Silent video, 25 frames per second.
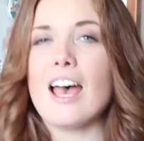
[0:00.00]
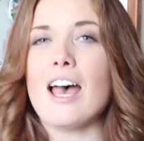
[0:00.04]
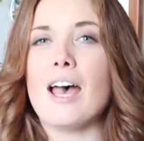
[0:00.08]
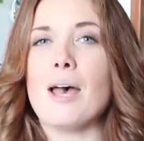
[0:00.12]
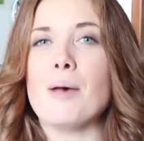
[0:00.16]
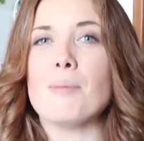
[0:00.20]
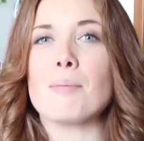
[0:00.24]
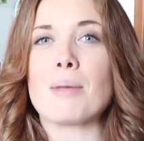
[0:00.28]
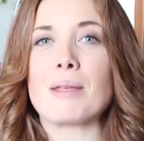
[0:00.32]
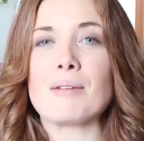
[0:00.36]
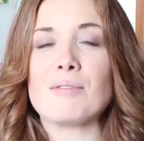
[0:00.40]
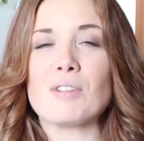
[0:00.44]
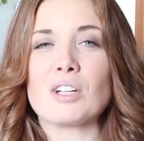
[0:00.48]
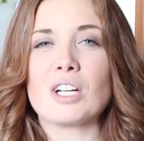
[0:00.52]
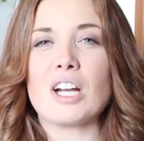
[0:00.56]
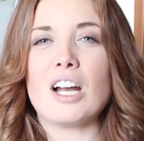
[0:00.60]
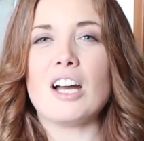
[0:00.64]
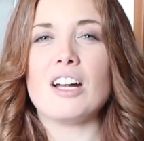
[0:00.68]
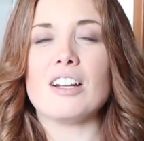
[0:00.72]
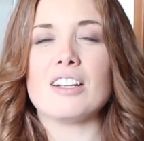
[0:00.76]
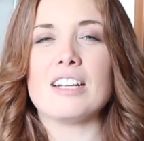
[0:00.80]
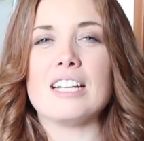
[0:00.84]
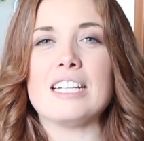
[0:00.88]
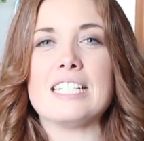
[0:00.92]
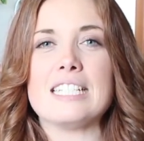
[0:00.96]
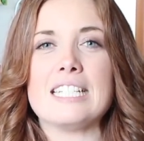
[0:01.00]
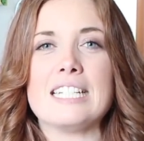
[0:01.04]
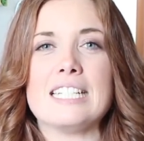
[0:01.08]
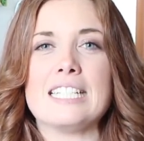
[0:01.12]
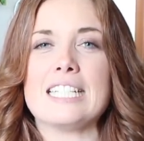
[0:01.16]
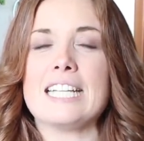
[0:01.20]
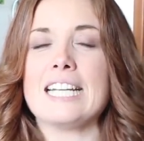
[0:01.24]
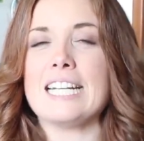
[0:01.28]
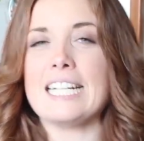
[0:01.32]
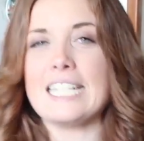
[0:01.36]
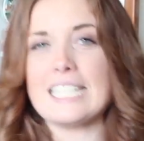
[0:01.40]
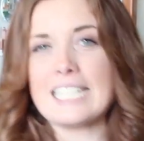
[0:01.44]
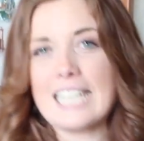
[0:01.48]
uh, me and Riccardo did
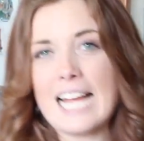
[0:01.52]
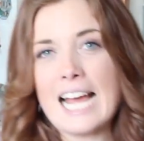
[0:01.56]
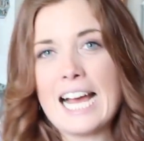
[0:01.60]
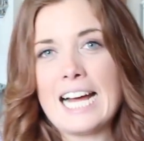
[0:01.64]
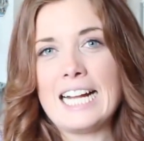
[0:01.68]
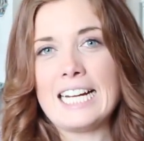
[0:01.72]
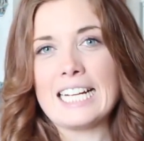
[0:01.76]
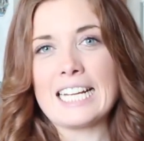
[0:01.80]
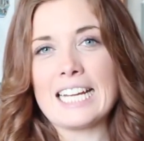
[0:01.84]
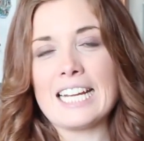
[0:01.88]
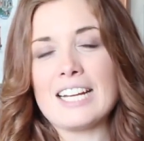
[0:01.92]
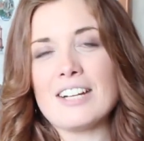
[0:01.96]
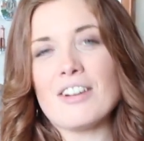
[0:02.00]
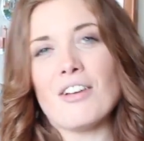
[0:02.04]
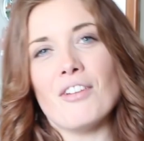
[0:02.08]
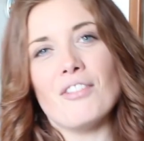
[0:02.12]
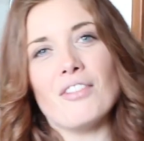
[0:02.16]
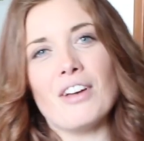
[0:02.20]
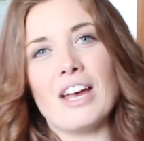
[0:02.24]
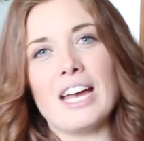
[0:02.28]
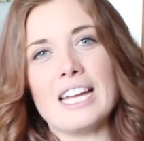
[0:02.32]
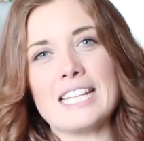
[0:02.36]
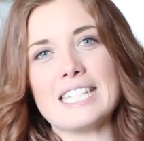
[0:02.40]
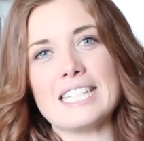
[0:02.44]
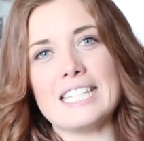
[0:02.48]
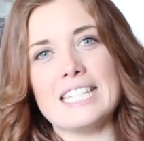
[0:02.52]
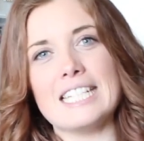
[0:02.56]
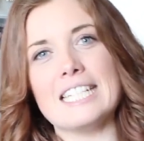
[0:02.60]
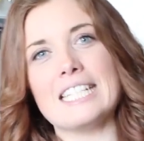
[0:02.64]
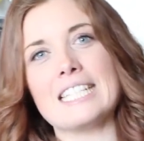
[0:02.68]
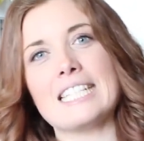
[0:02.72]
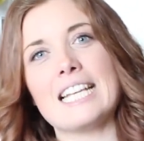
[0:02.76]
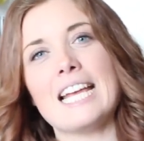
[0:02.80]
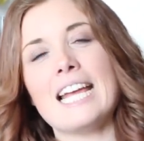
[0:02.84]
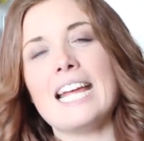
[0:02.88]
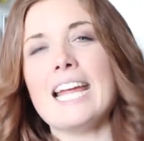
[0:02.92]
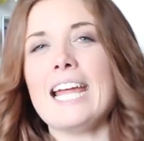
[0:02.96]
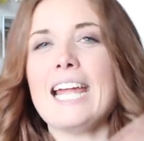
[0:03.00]
an Italian
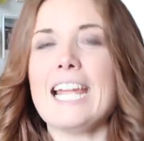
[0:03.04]
versus